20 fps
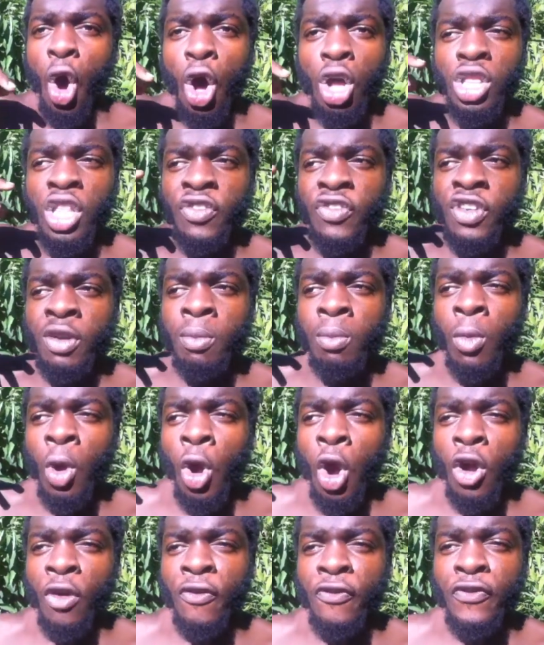All of them
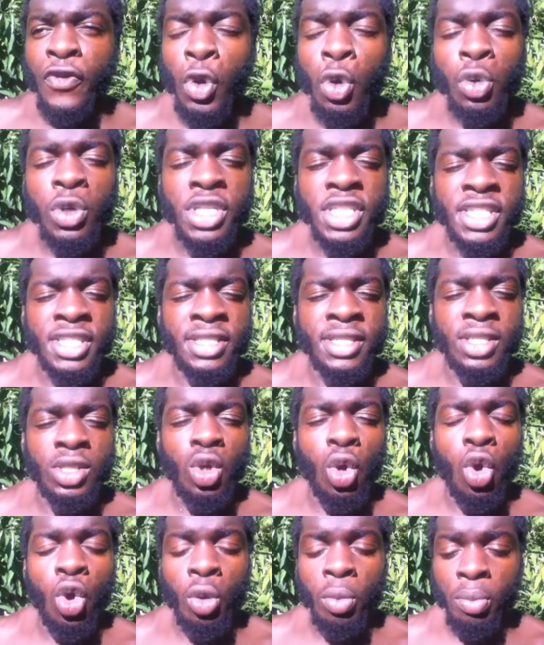are
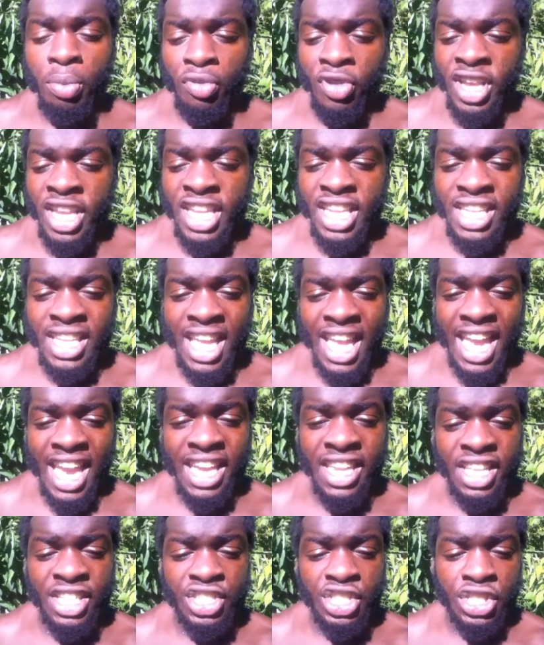focused on bringing
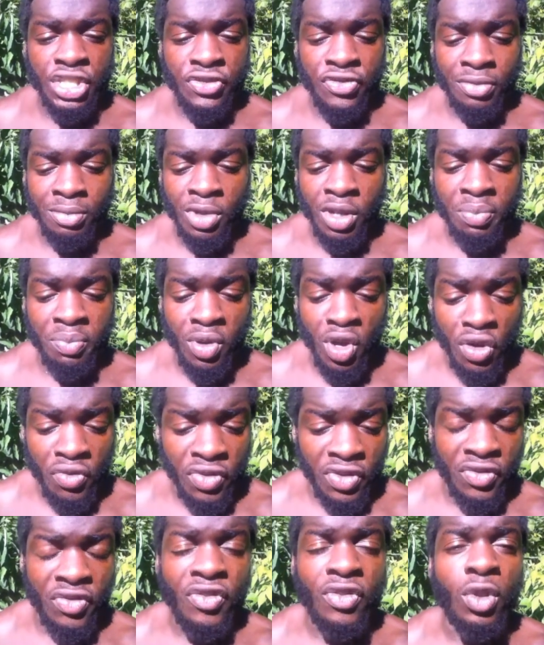the energy from the
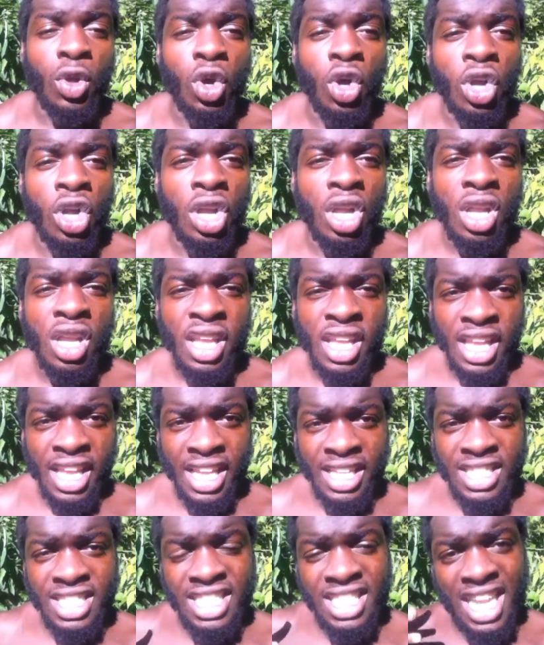pelvic floor
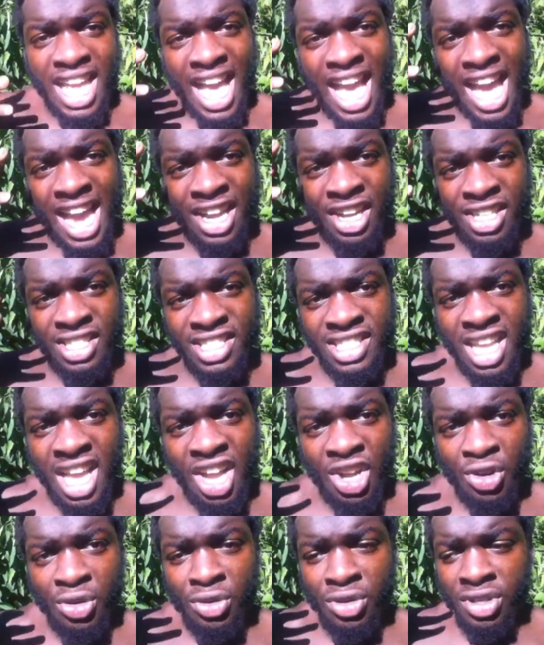into the higher
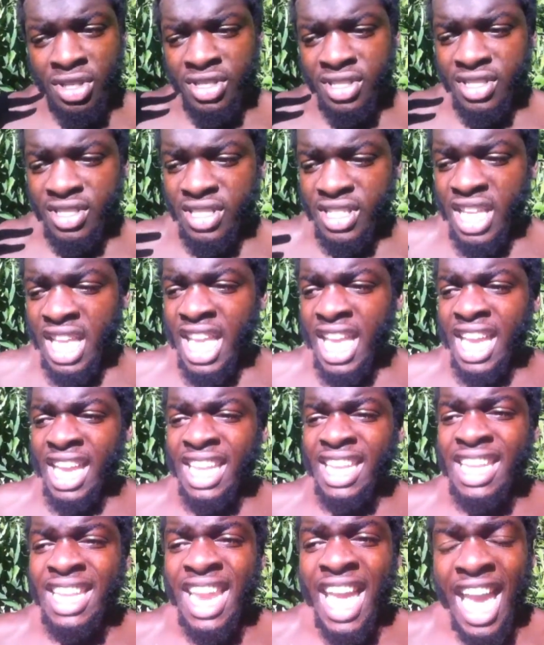chakras.
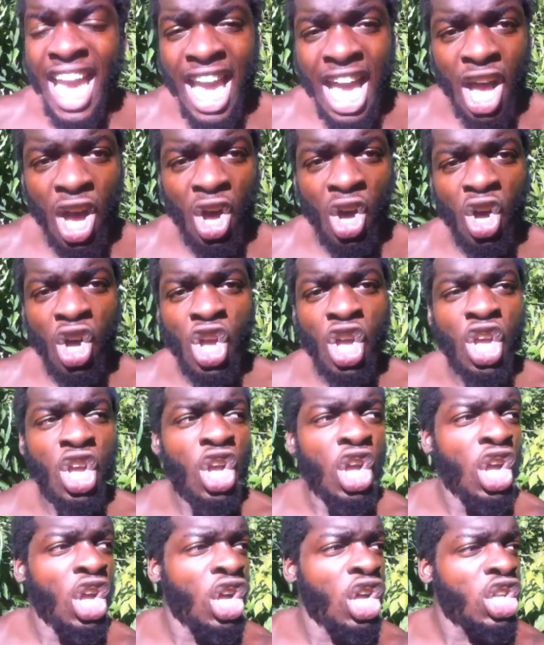Now,
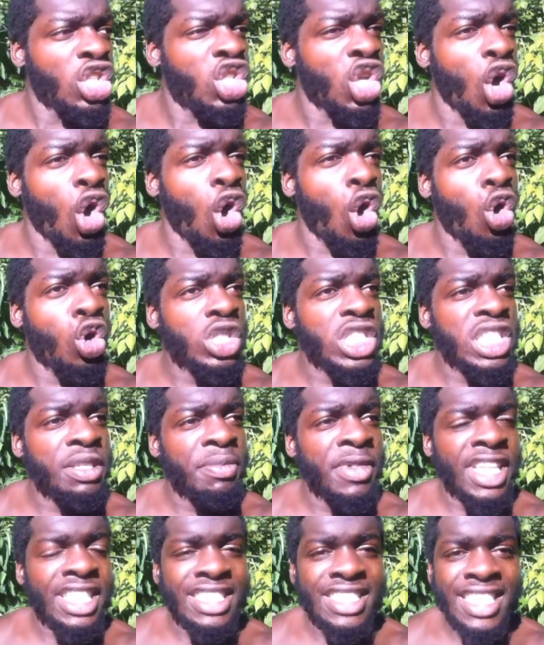the
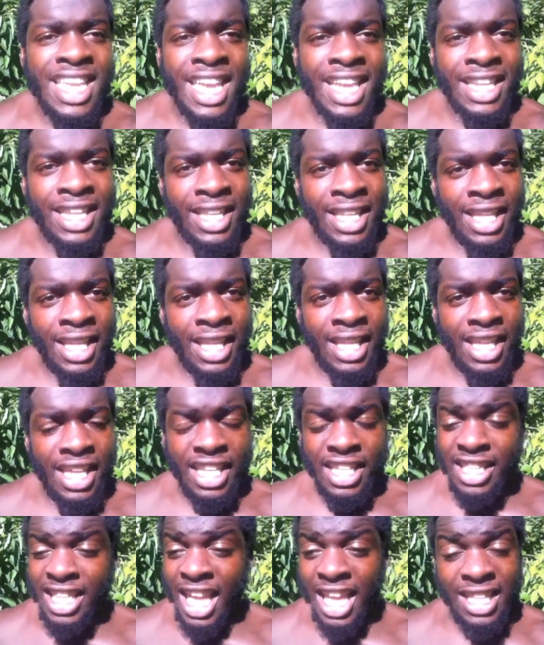ultimate
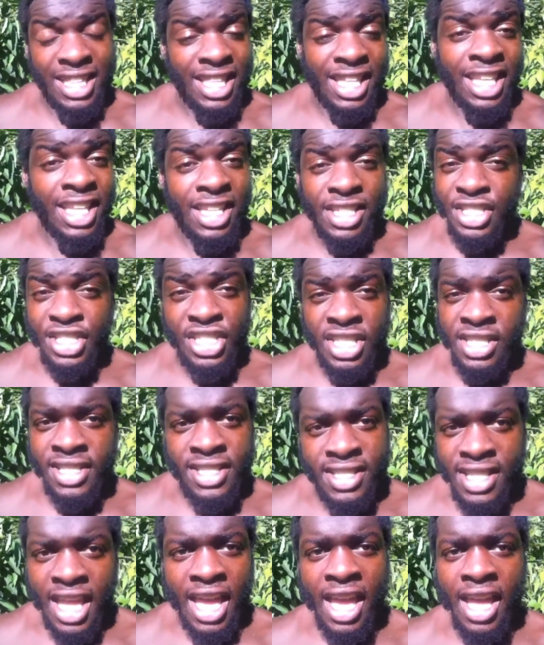technique that did
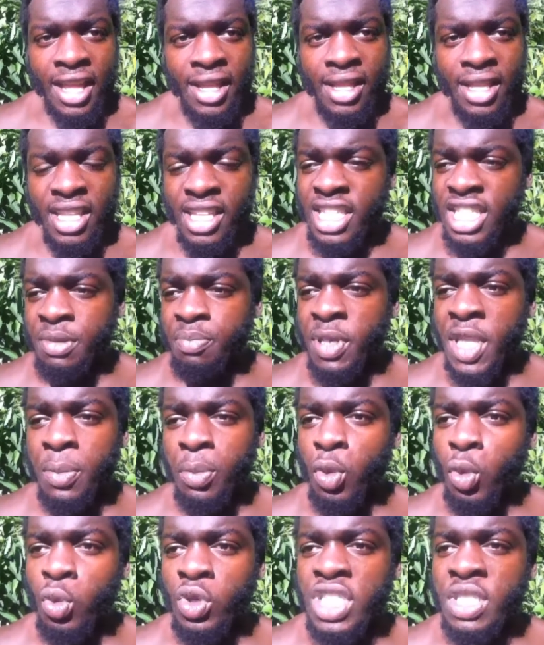just that, because
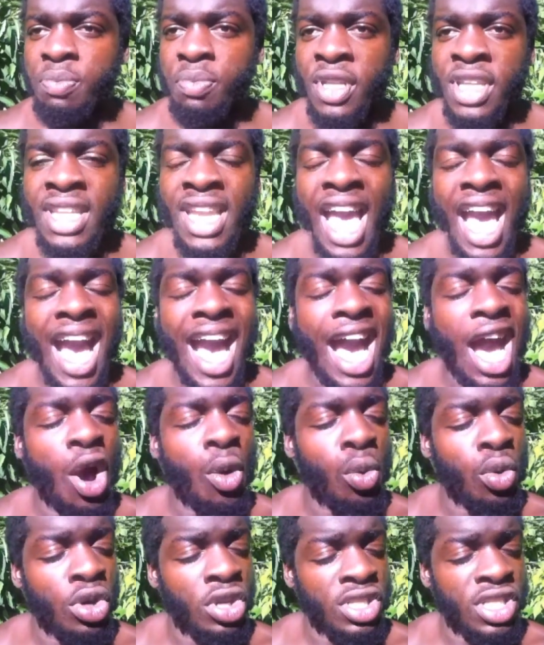people will spend
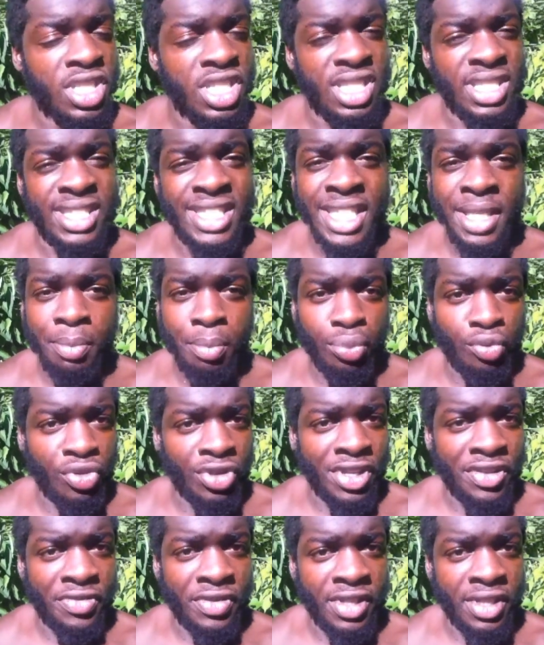hours deep
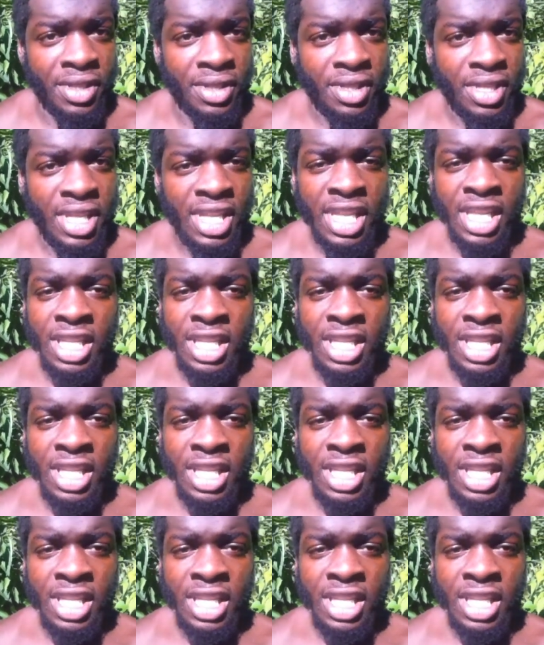breathing.